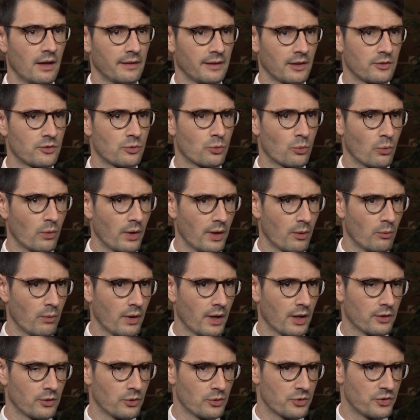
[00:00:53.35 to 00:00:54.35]
And that's
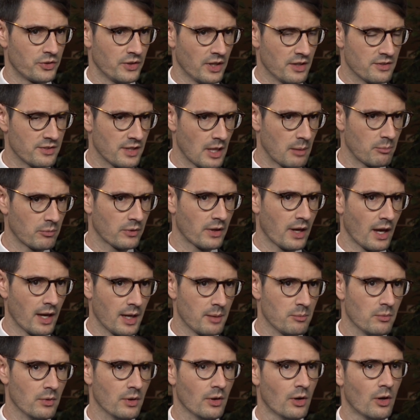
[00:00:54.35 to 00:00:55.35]
where the CSM
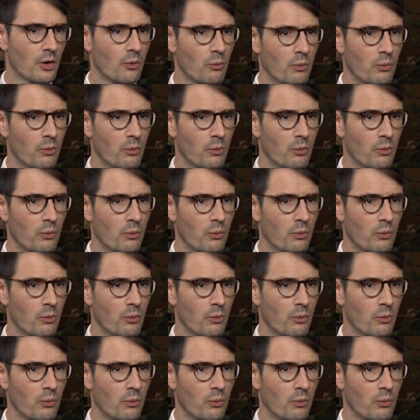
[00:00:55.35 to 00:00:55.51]
came